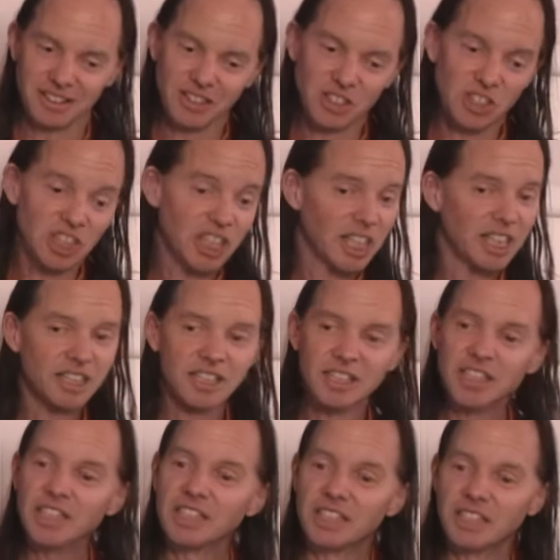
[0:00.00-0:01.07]
You just can't
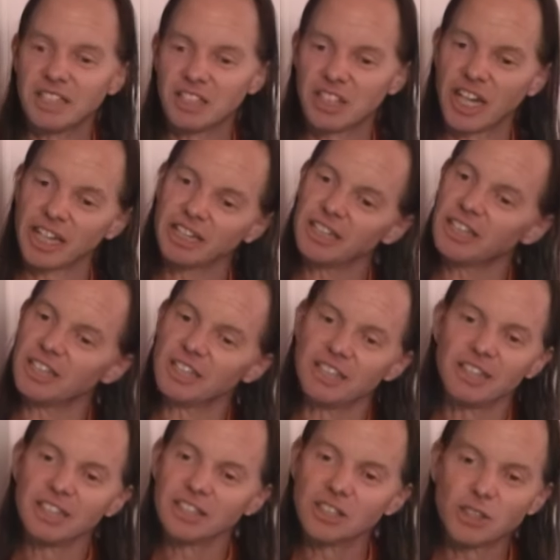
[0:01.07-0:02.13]
see it. It's like
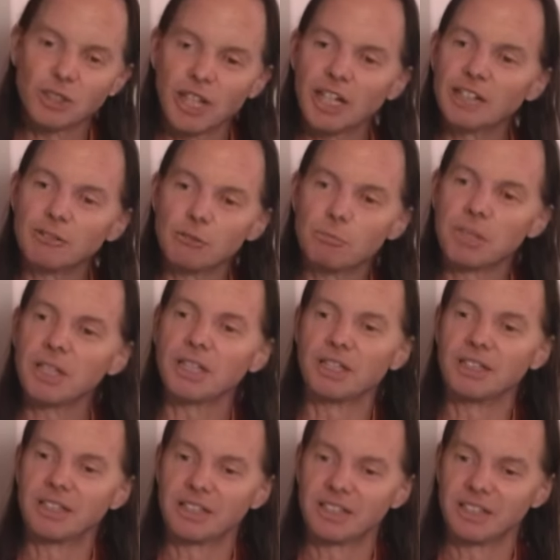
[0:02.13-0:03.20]
the trail of a
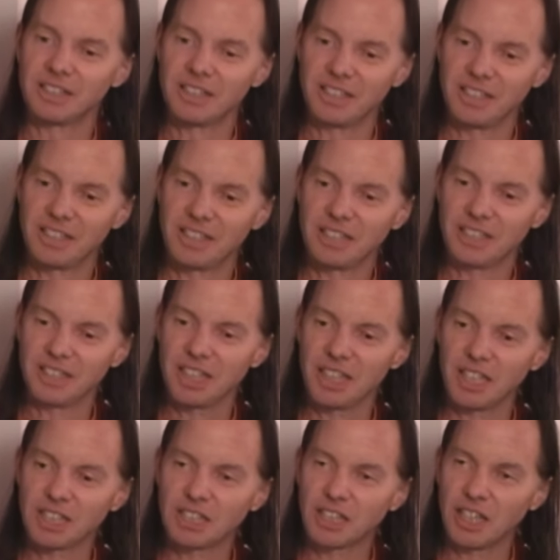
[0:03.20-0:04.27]
bird. You know,
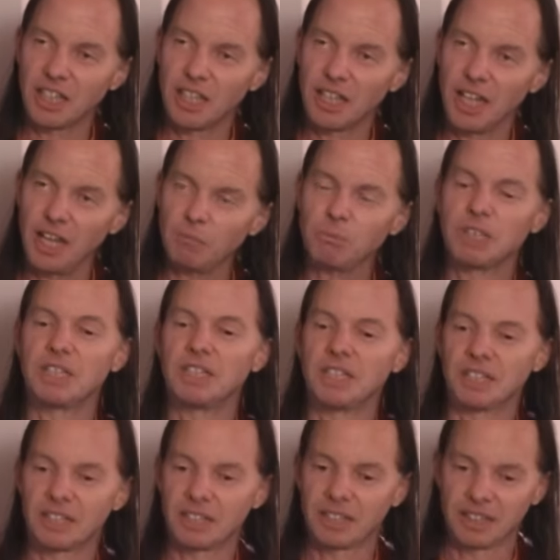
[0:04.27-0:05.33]
it's
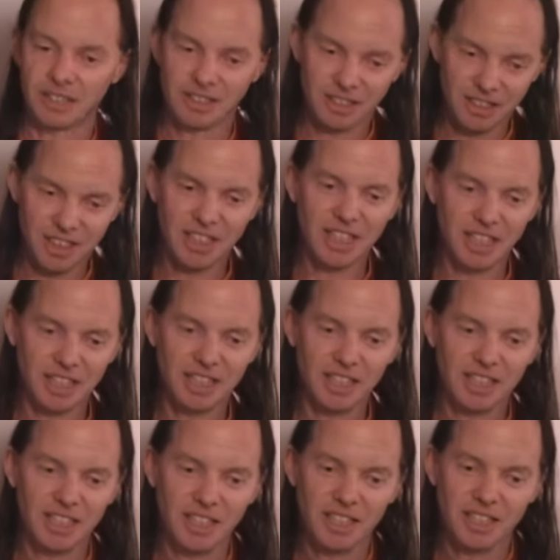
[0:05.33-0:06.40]
emptiness. Okay?
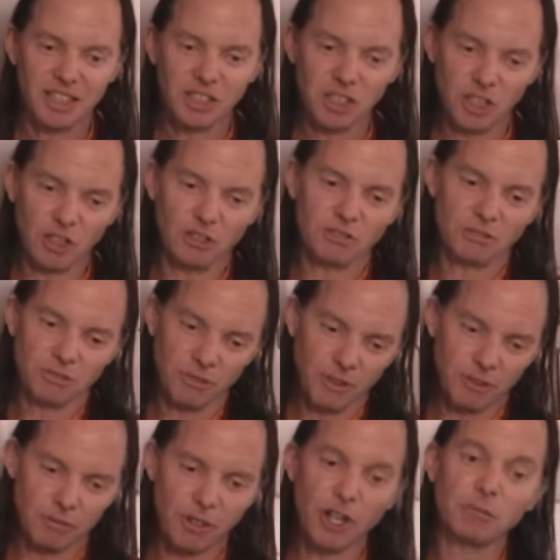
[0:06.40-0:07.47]
So,
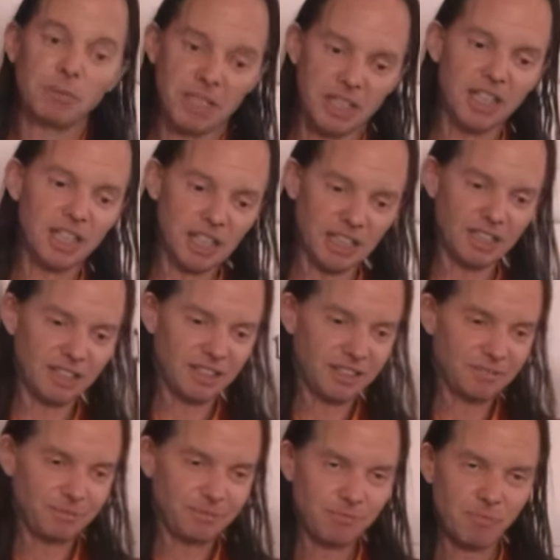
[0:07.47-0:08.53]
from the very beginning,
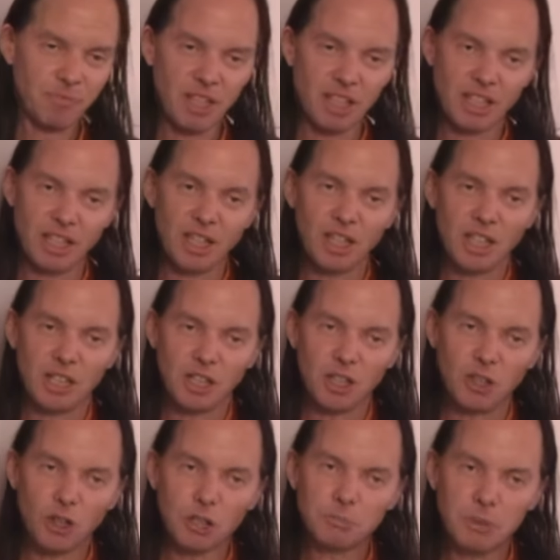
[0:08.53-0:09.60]

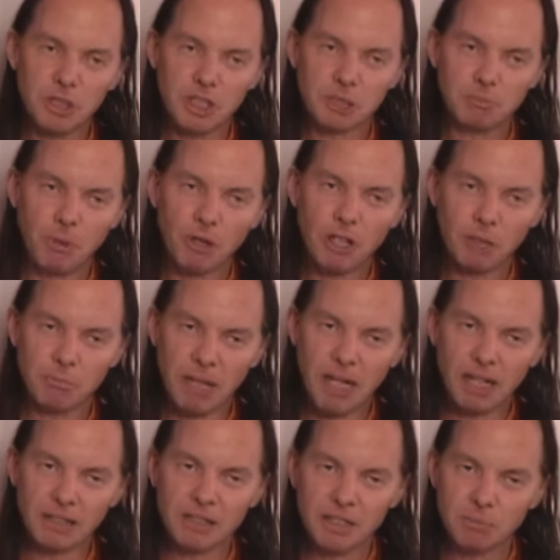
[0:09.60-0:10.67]
Lord Buddha spoke
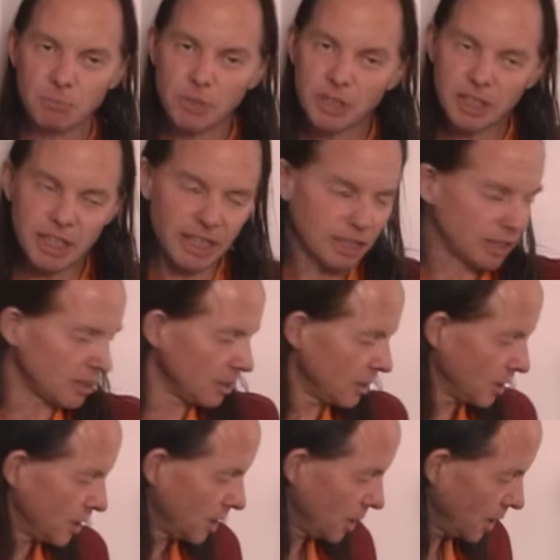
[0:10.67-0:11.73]
about Buddha nature
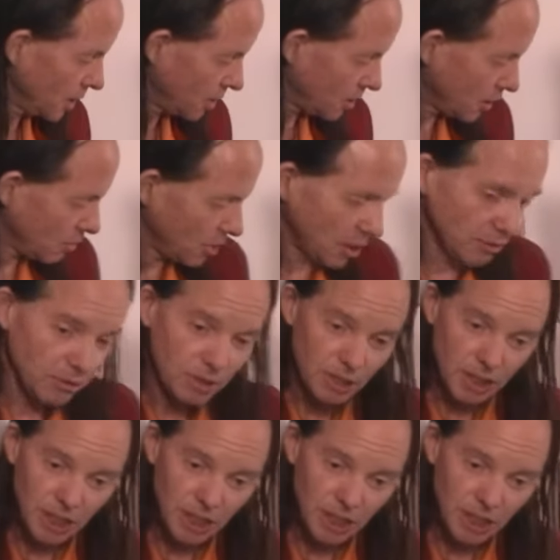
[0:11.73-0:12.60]
in terms of